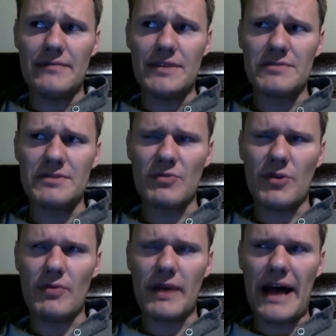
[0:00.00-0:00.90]
this was a
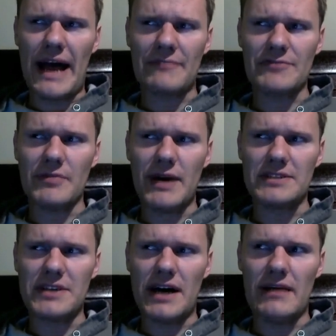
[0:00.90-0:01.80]
little bit after my
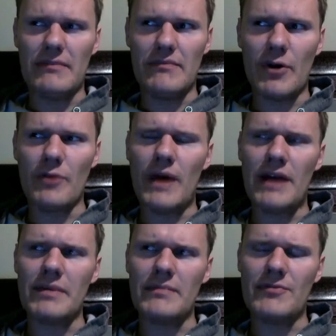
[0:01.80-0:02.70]
time, or it might
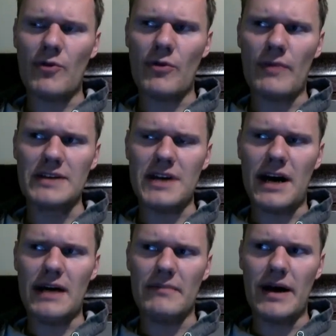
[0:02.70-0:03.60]
have been before my
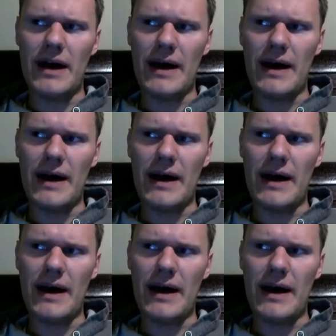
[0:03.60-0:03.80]
time